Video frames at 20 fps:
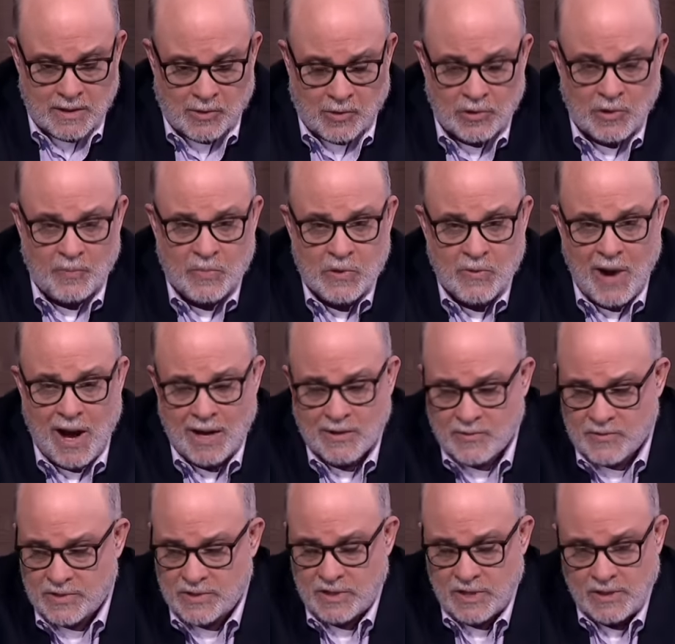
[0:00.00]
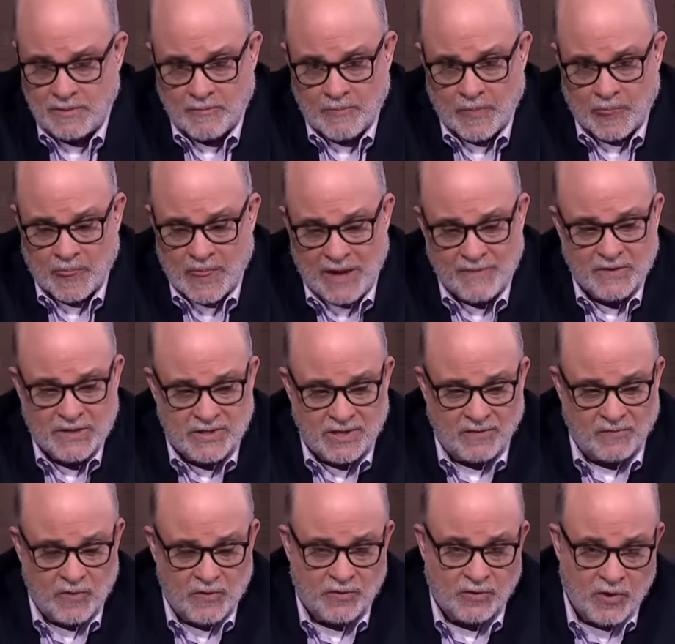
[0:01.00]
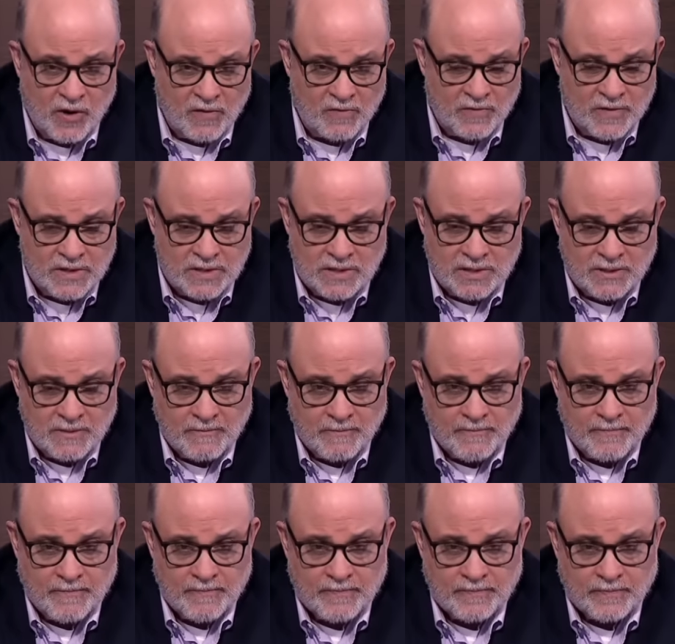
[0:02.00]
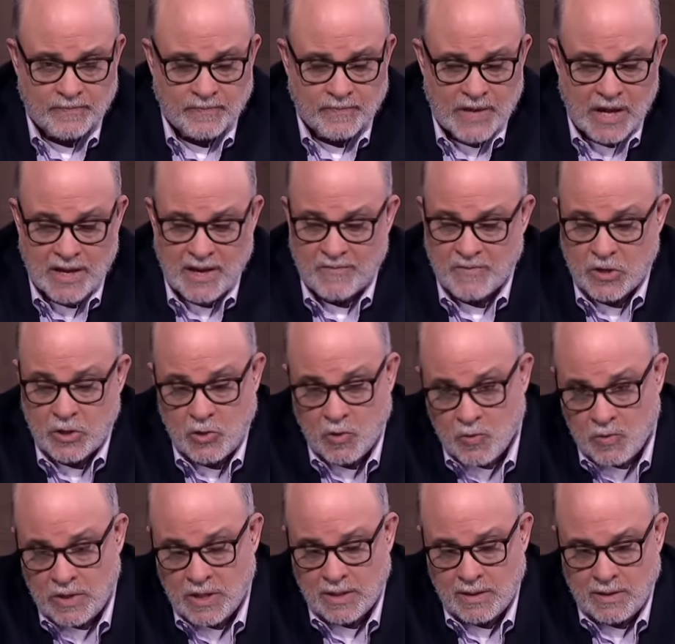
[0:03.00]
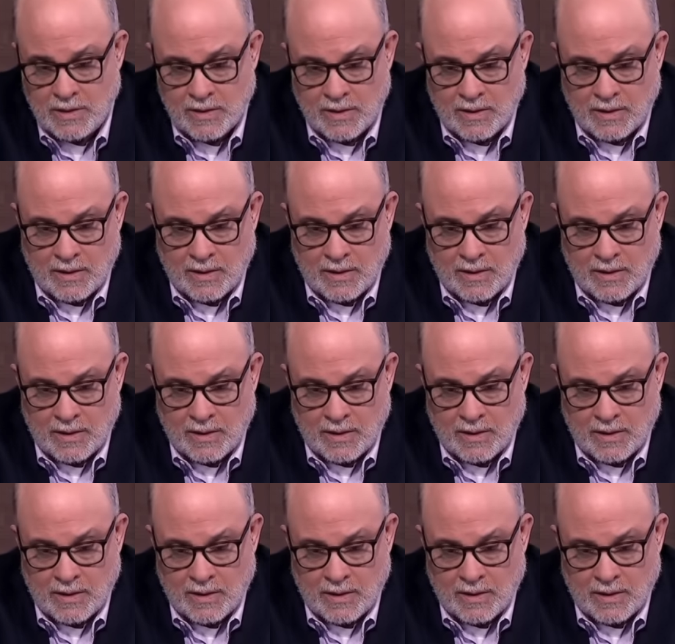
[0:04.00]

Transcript: Or the bureaucracy. They have a civil service. They have a union.